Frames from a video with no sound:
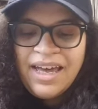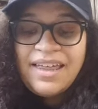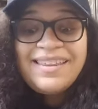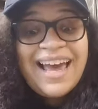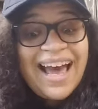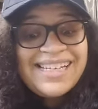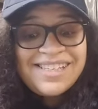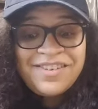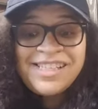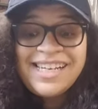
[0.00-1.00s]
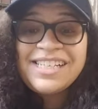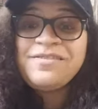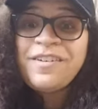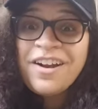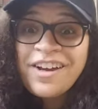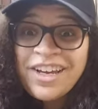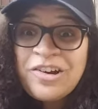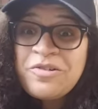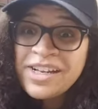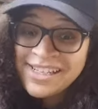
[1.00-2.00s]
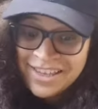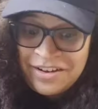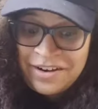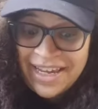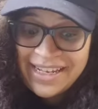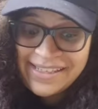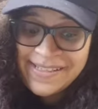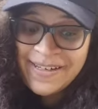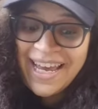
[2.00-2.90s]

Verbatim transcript: The eyes of insects vary according to their needs.